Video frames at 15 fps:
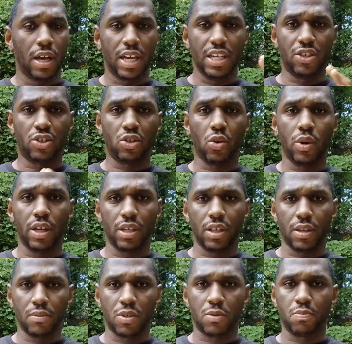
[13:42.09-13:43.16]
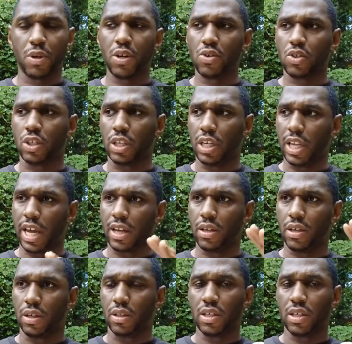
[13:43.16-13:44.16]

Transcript: He's showing him spiritually, like, look,